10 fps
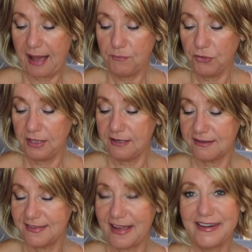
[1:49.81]
I'm really
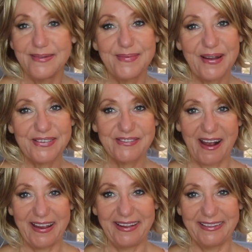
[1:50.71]
excited about
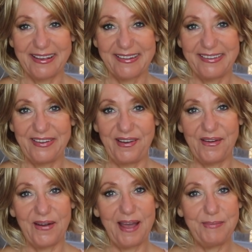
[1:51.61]
trying this, you
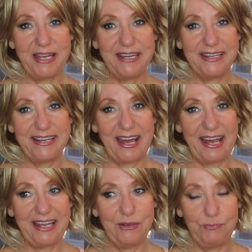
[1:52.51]
know? I mean,
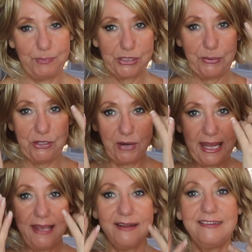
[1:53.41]
between your
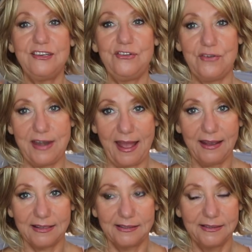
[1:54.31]
hands and your
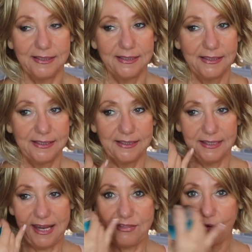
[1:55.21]
neck,
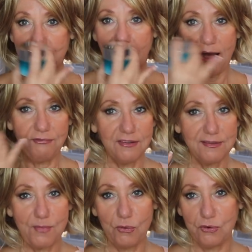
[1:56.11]
and those awful
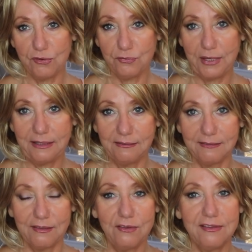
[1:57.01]
smoker's
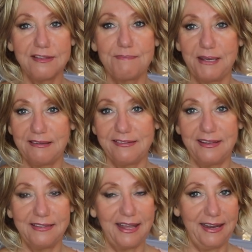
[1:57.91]
wrinkles, those are the biggest
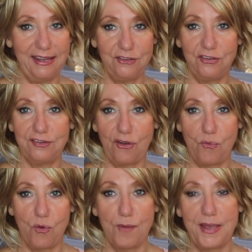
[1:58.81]
thing that ages
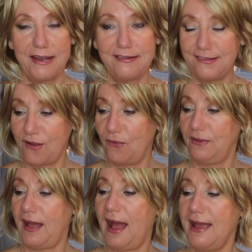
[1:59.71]
a woman.
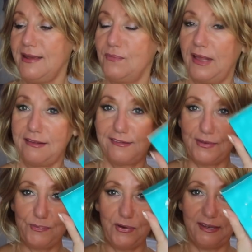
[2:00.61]
So I am like
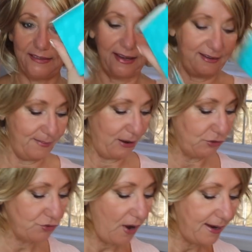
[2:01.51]
super excited
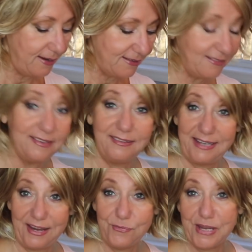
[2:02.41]
about trying this. It's
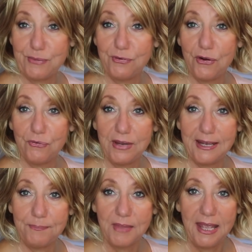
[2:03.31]
an eight week
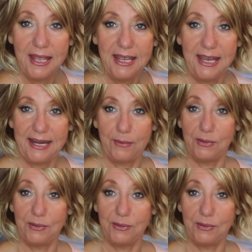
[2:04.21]
program and I